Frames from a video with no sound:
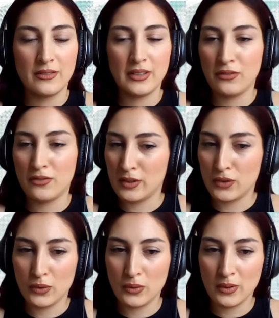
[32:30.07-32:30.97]
Feel free
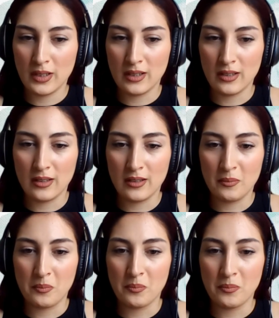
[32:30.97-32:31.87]
to,
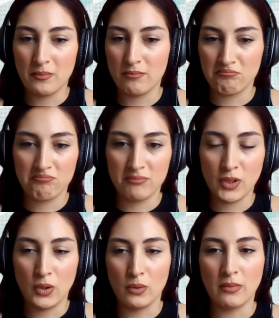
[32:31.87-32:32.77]

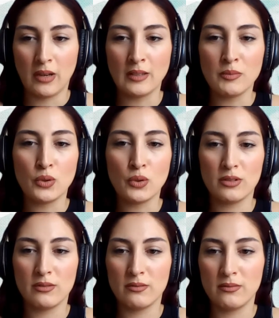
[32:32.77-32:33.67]
you know, unmute